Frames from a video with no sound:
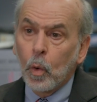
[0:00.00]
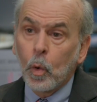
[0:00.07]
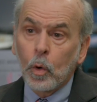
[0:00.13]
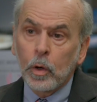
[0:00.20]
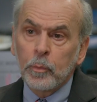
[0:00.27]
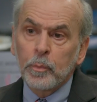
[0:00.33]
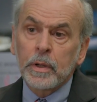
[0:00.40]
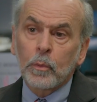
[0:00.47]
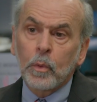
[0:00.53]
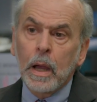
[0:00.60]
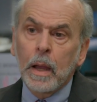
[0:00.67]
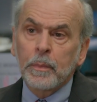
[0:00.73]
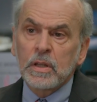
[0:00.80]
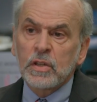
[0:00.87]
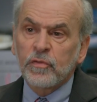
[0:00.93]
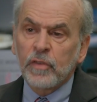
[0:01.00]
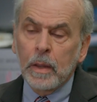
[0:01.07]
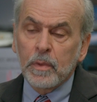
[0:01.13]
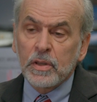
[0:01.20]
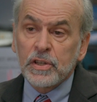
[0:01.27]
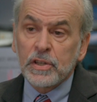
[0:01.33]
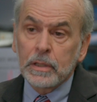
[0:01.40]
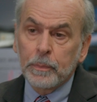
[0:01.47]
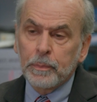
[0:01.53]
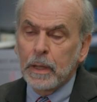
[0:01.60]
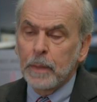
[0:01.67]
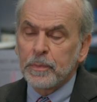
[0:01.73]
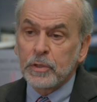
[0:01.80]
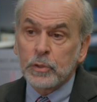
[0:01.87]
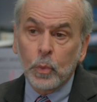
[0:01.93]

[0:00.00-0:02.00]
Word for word: or Mitt Romney's famous slip up in